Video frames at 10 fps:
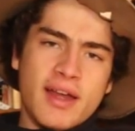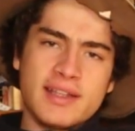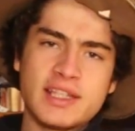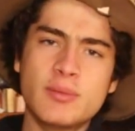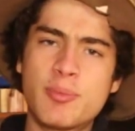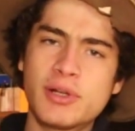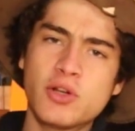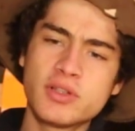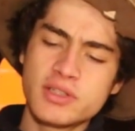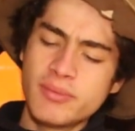It's going to be pretty
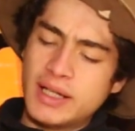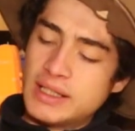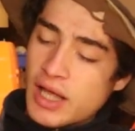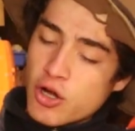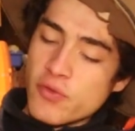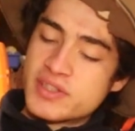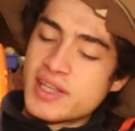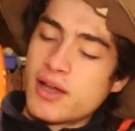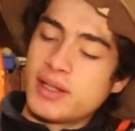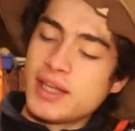awesome. I got the
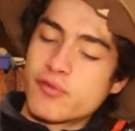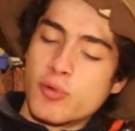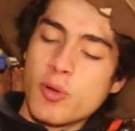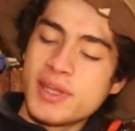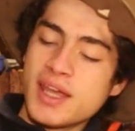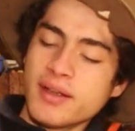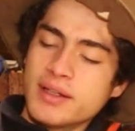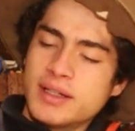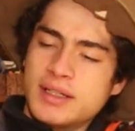sail here from Hobby King.